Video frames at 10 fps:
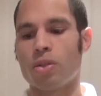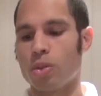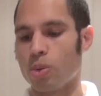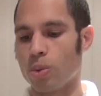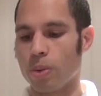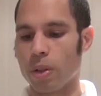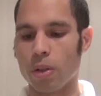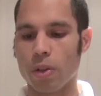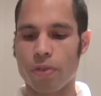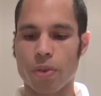to
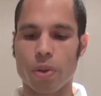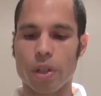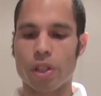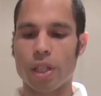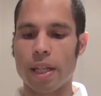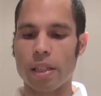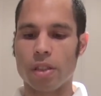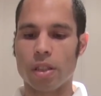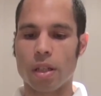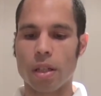look for a
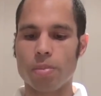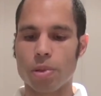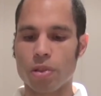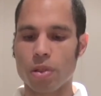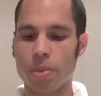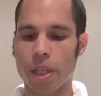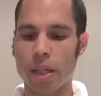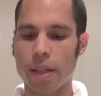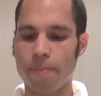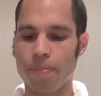change in the litmus strip
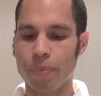color.